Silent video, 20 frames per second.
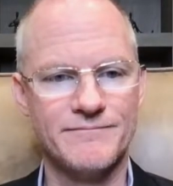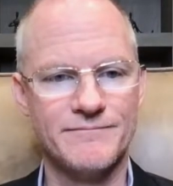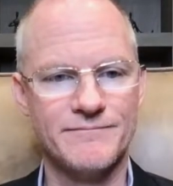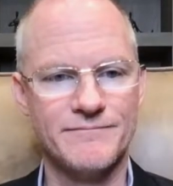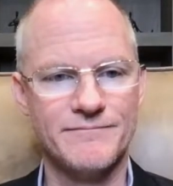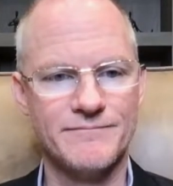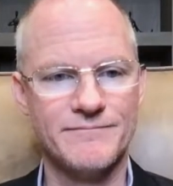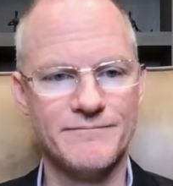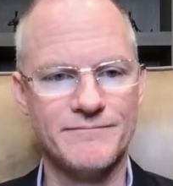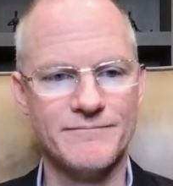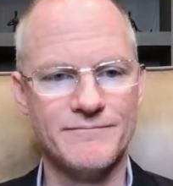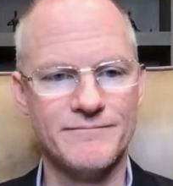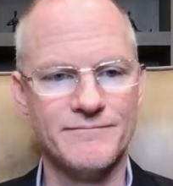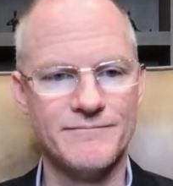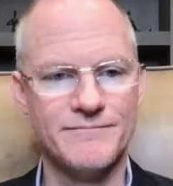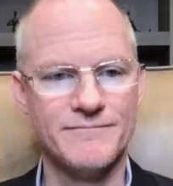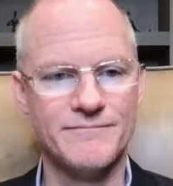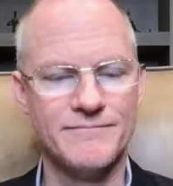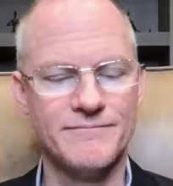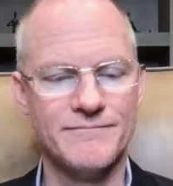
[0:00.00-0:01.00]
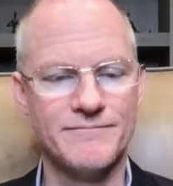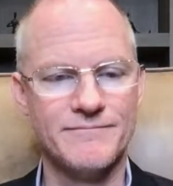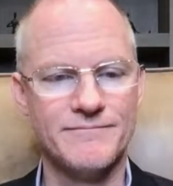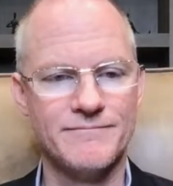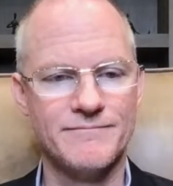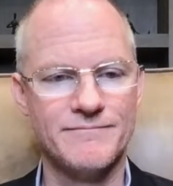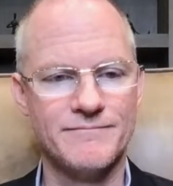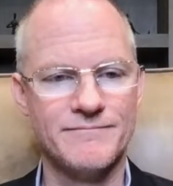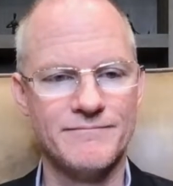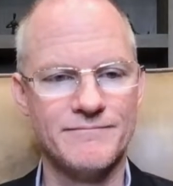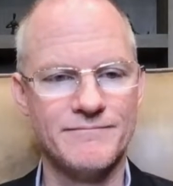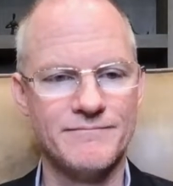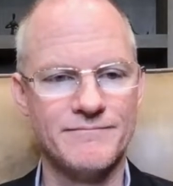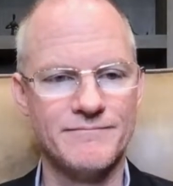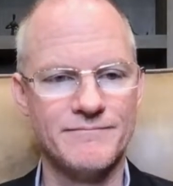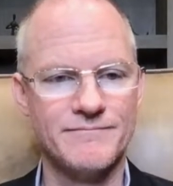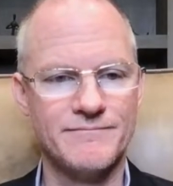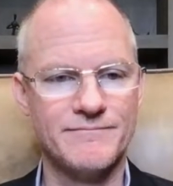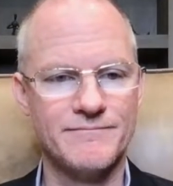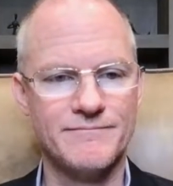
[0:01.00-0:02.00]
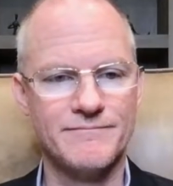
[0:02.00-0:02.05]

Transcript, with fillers: roughly are using your services?